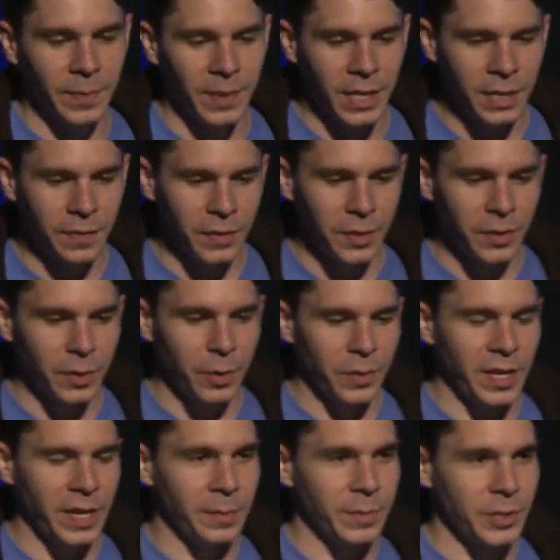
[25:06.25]
even
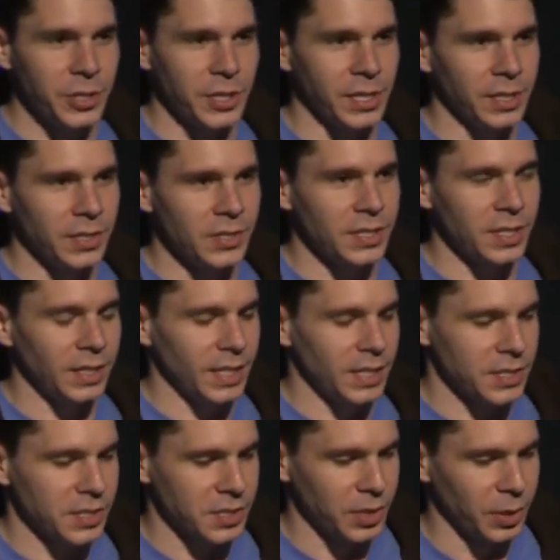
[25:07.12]
though that machine still
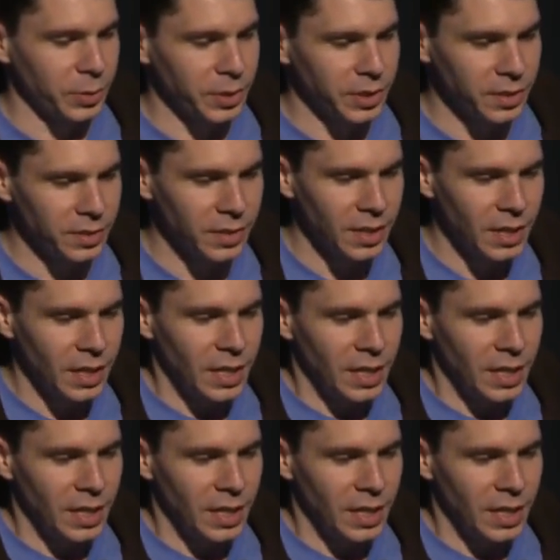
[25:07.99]
has a token,